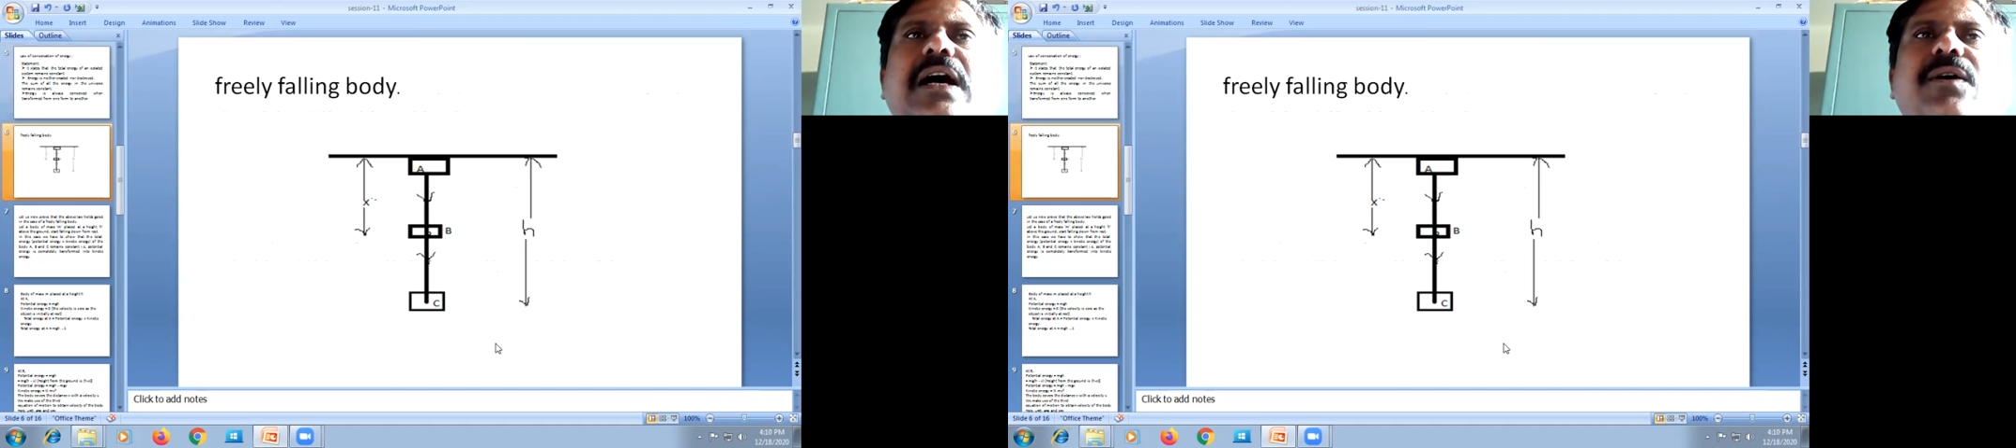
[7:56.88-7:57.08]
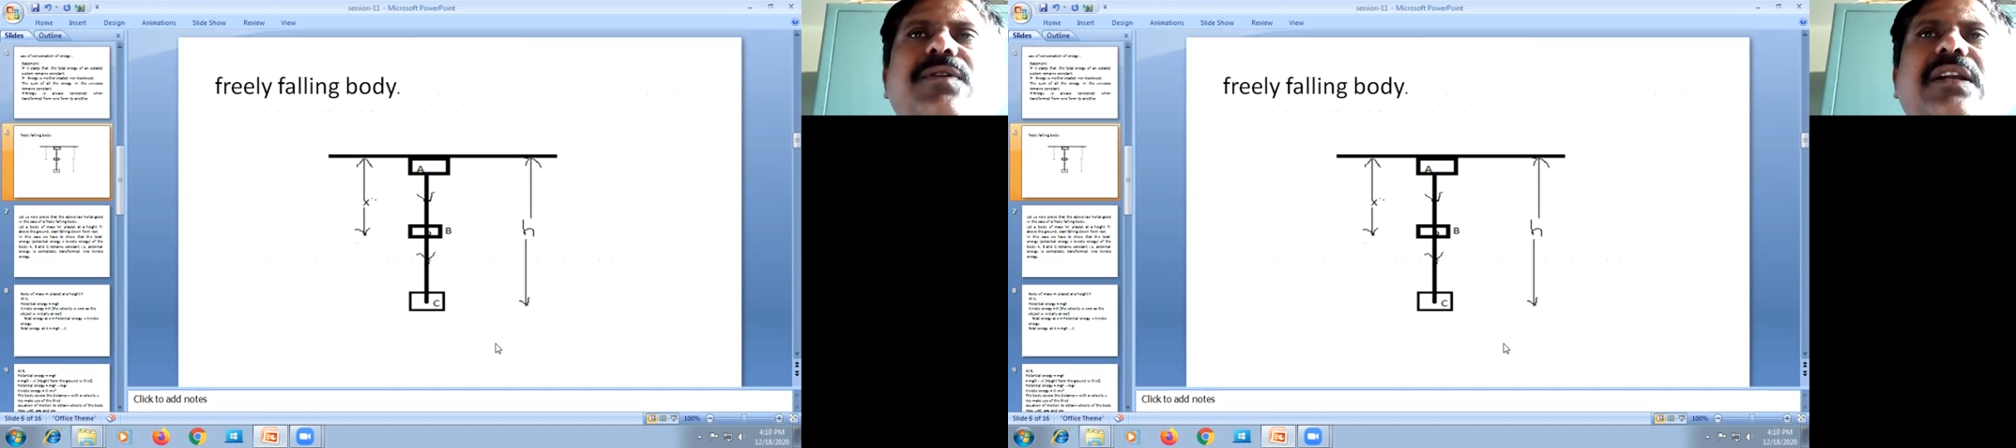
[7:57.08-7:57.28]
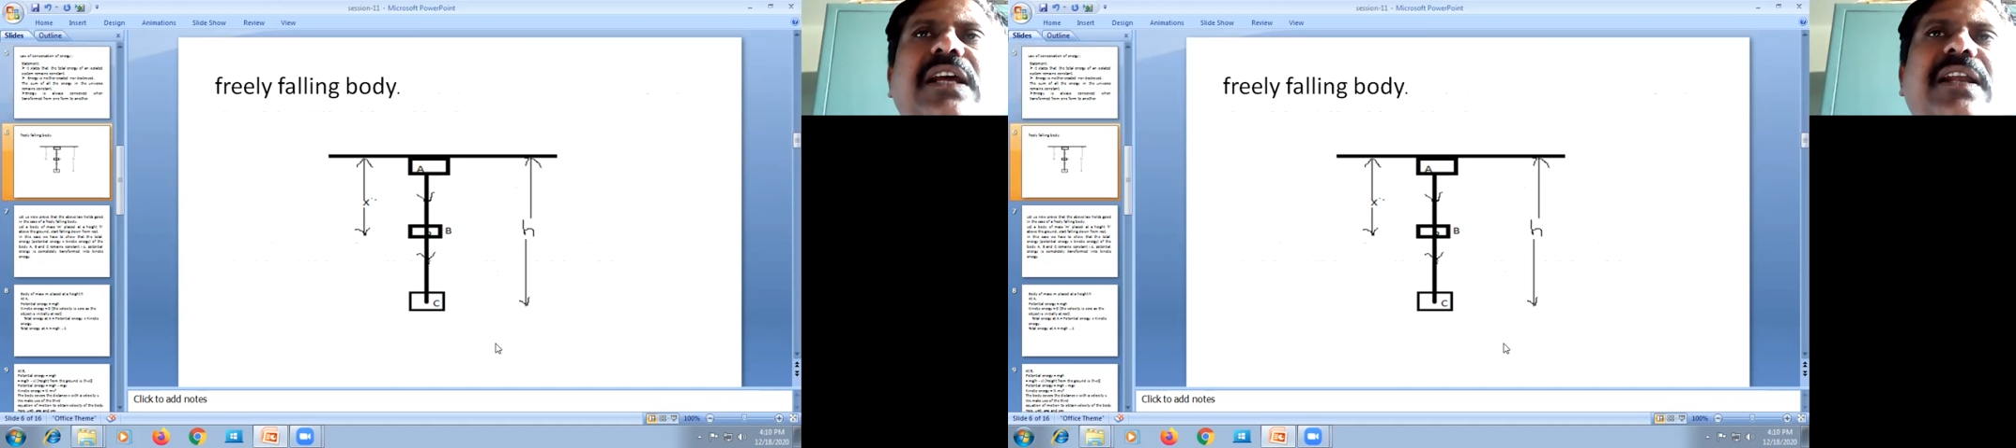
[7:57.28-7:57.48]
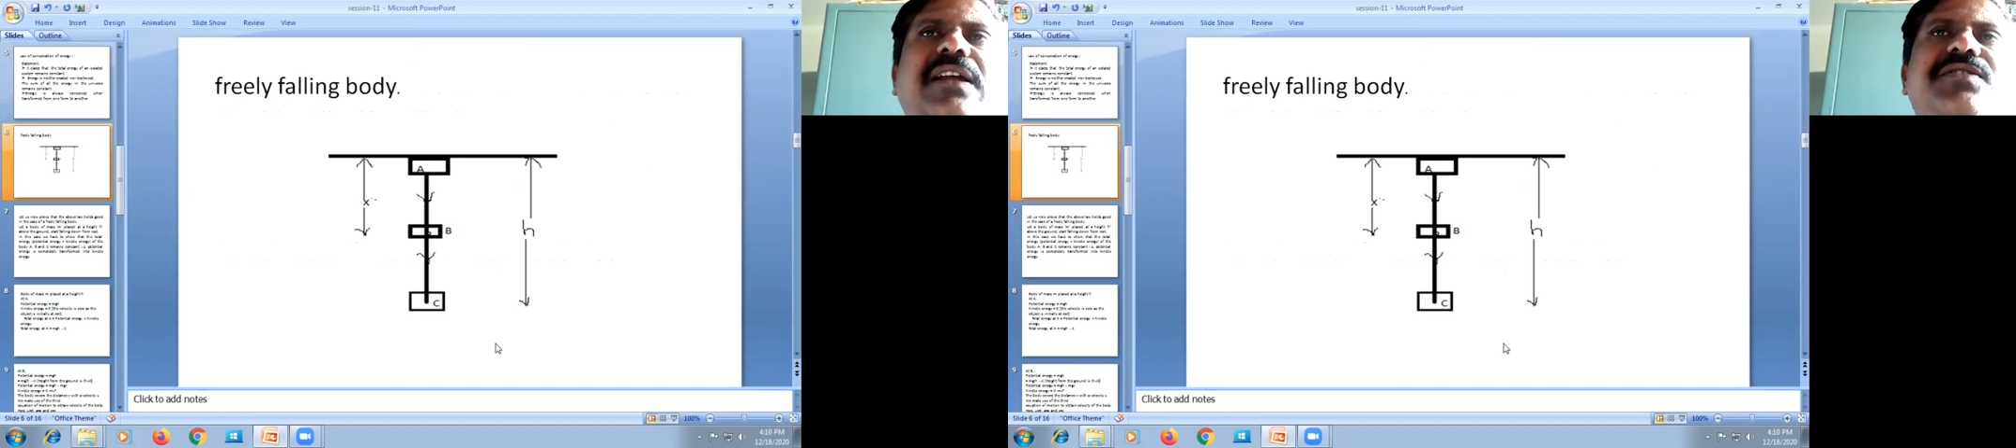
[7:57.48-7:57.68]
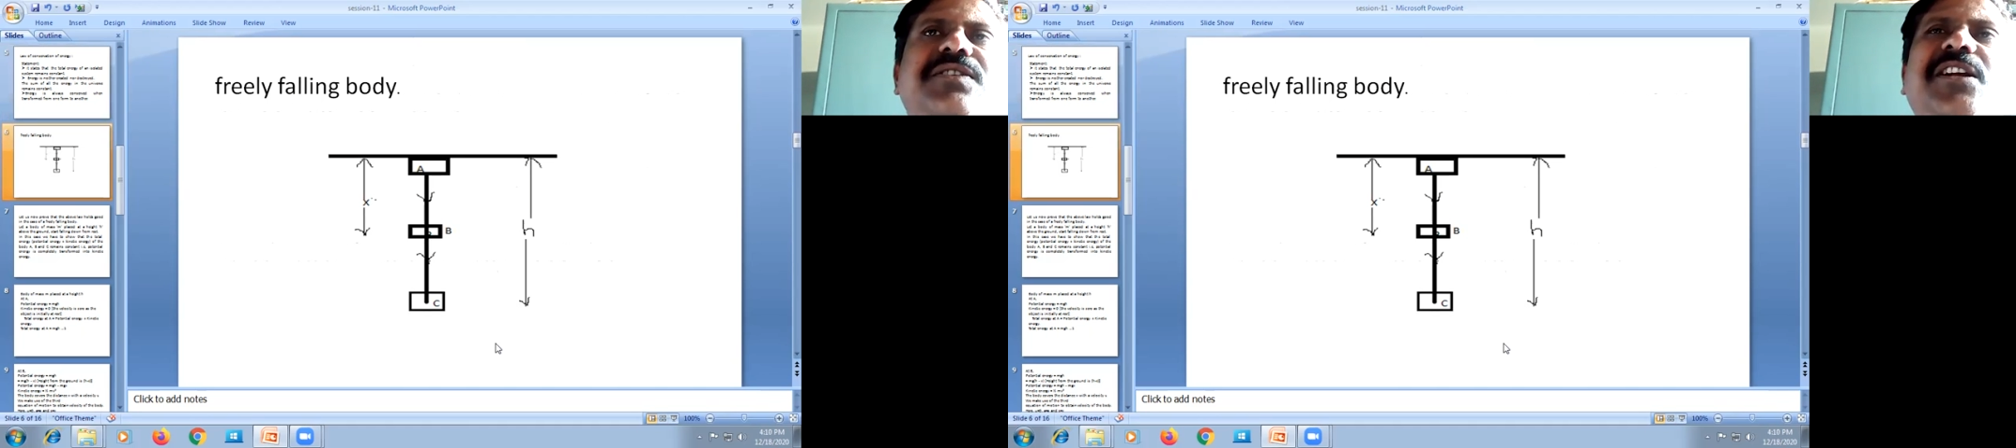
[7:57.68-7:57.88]
how that
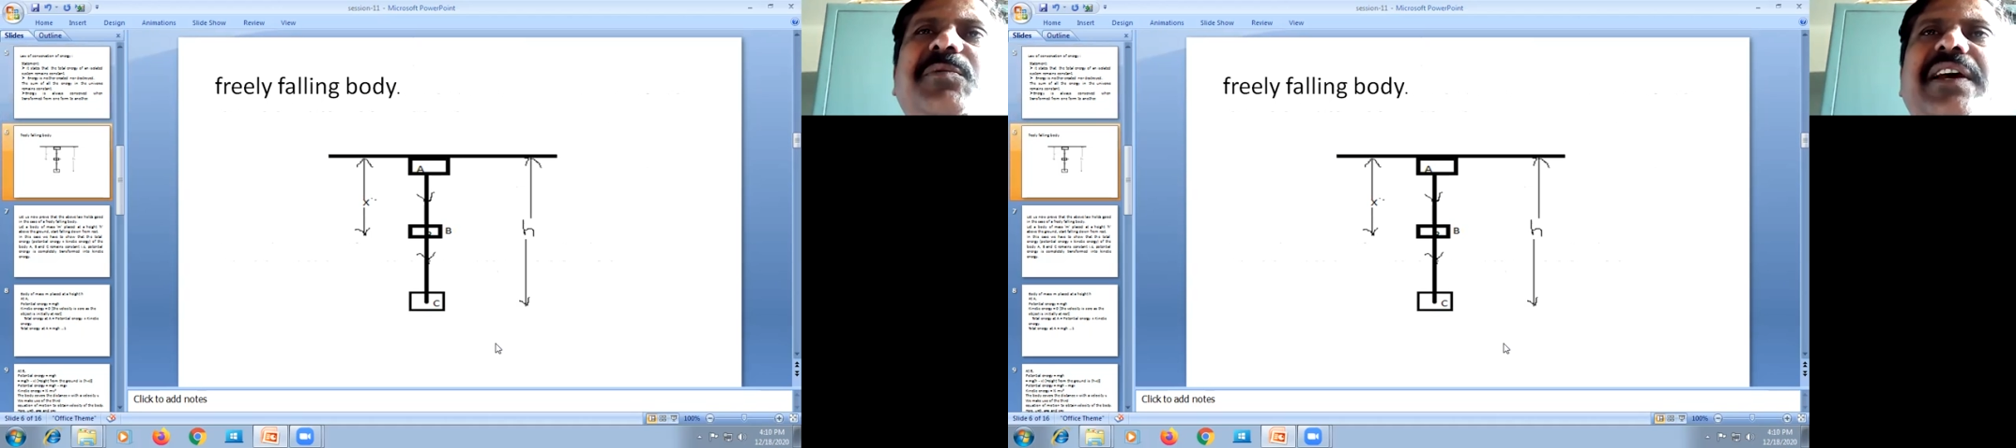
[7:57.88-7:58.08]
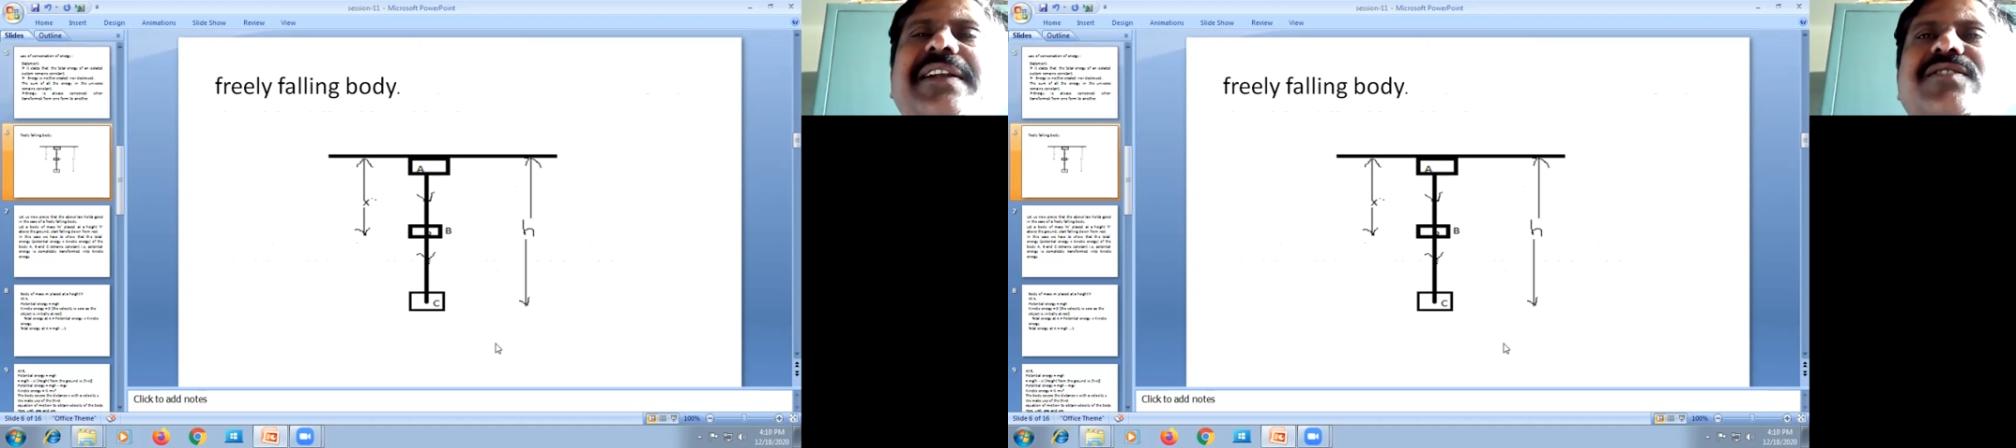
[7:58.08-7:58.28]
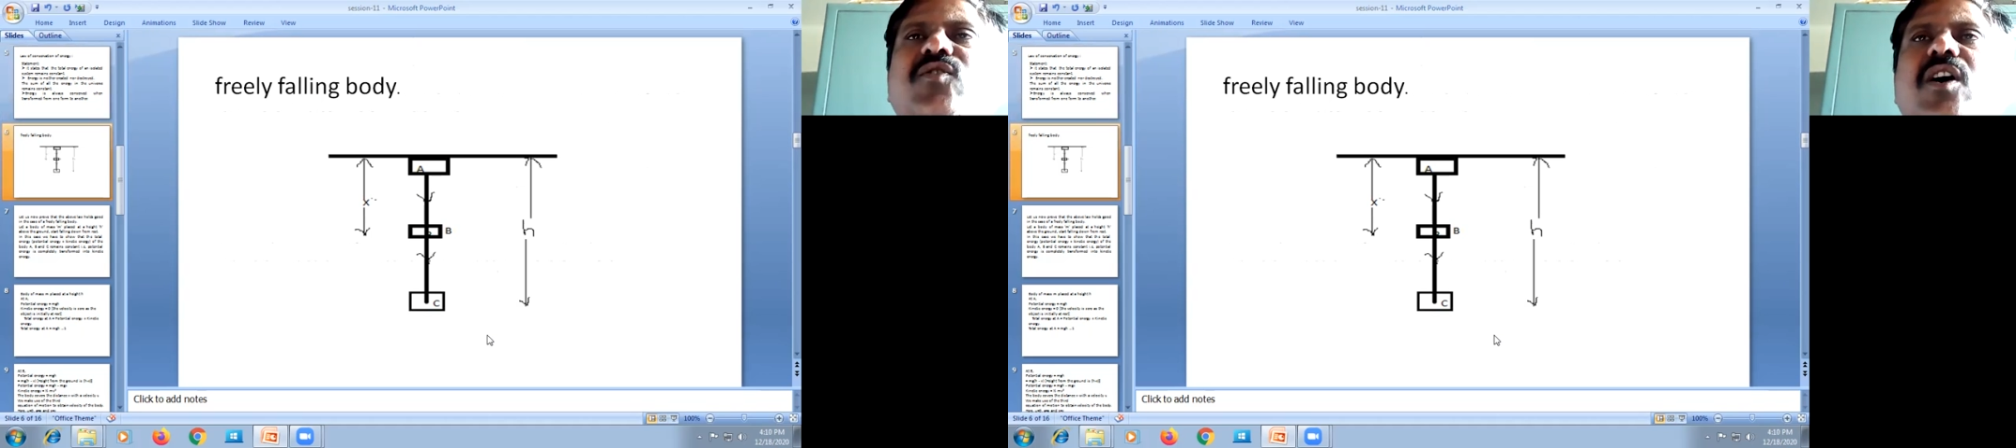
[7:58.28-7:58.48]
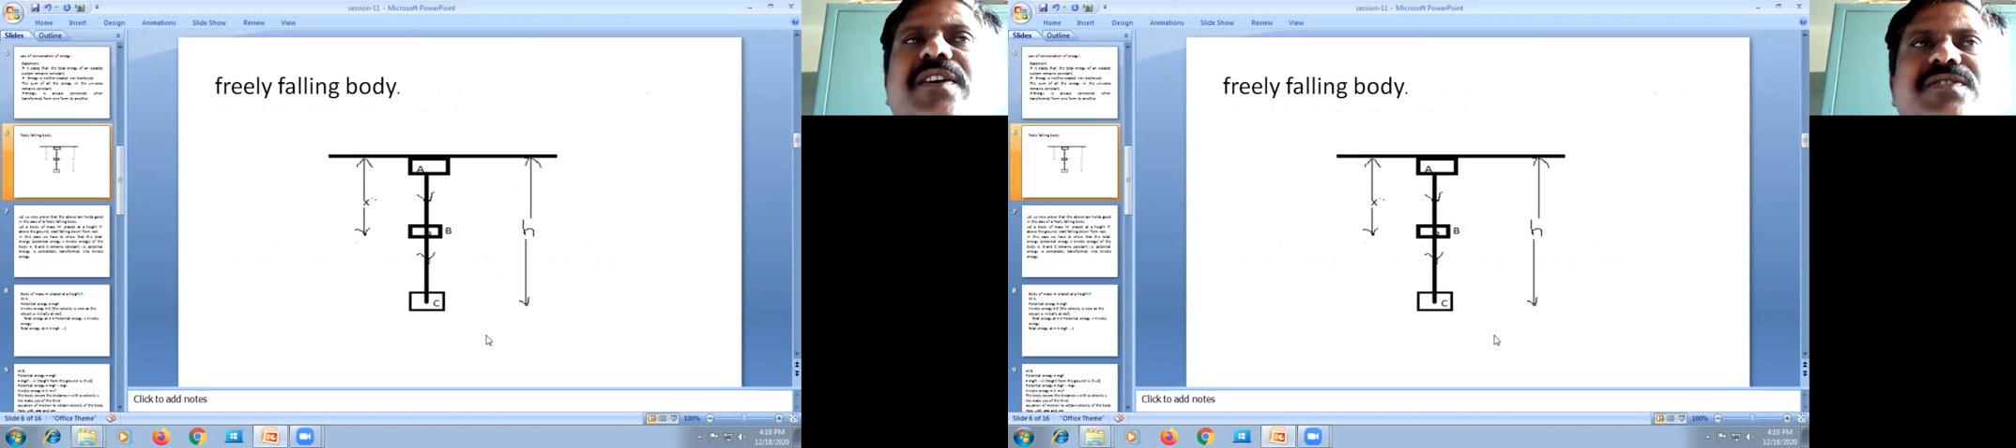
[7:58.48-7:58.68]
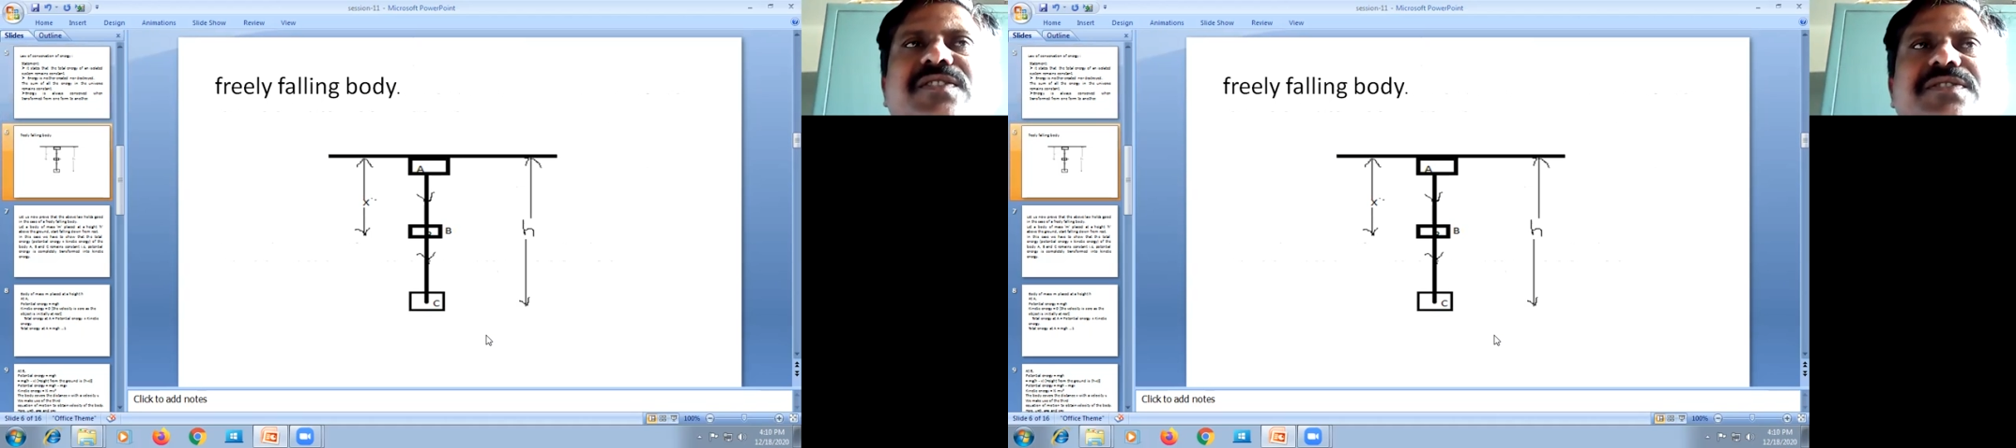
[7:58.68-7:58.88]
energy remains
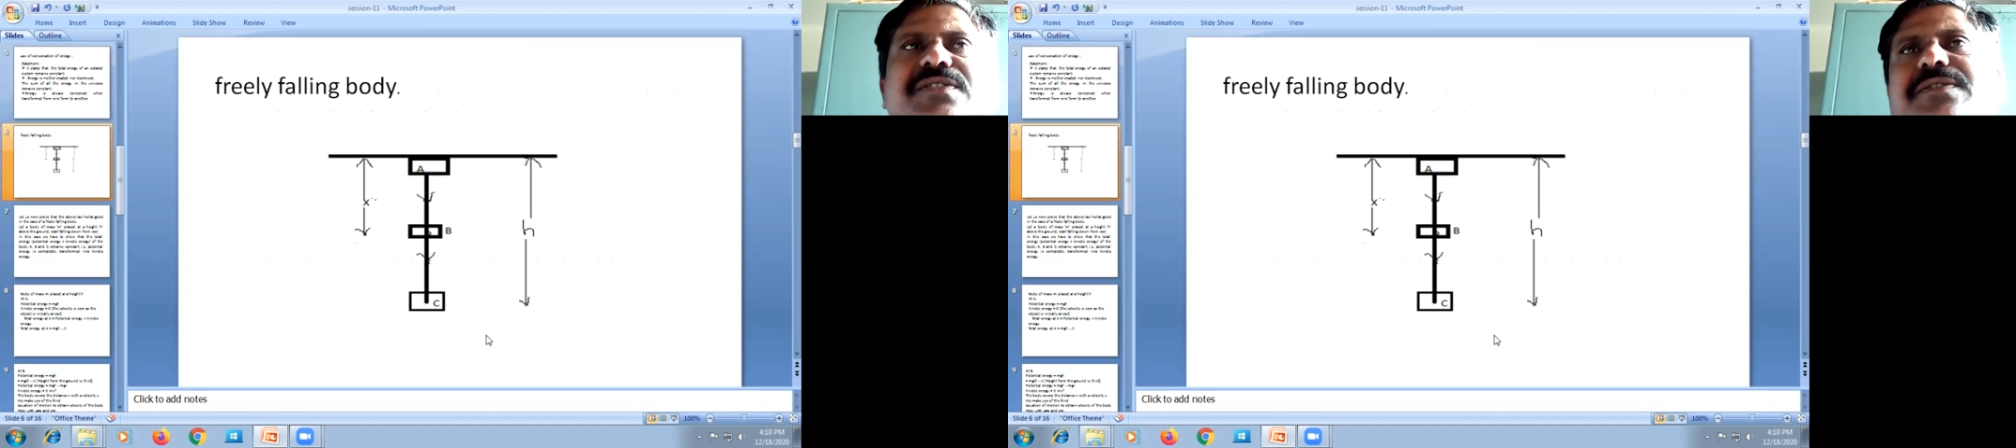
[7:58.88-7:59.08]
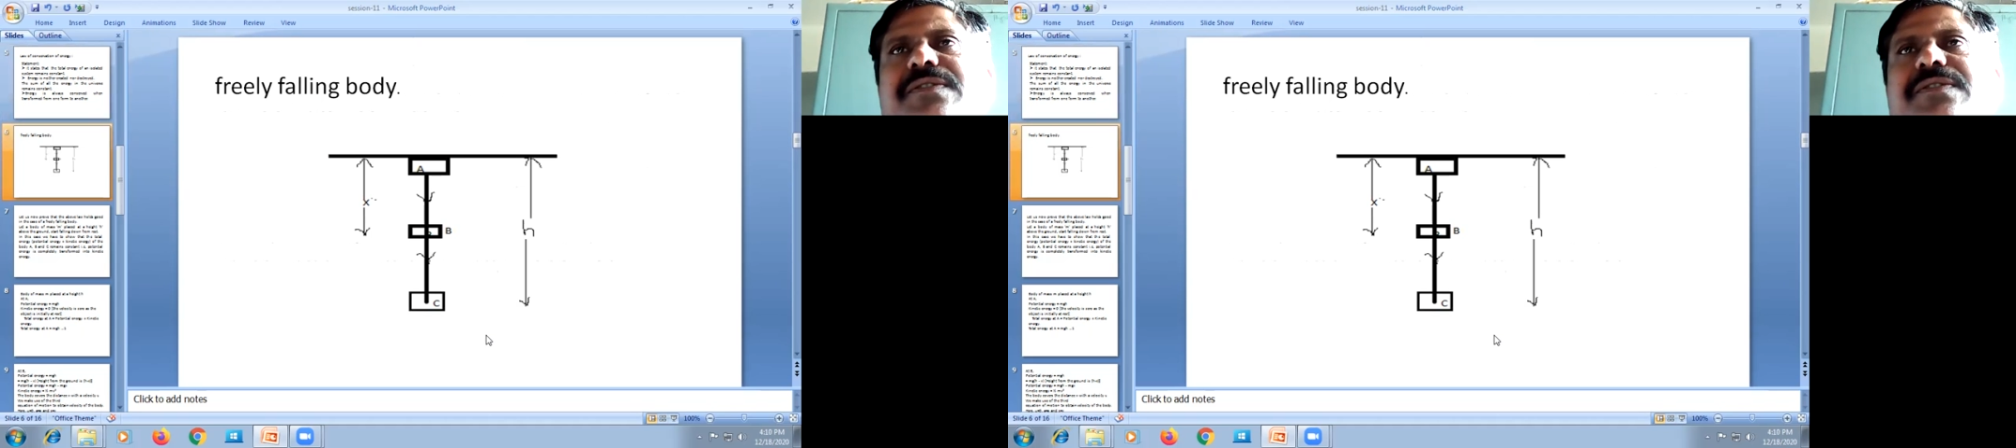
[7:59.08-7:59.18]
constant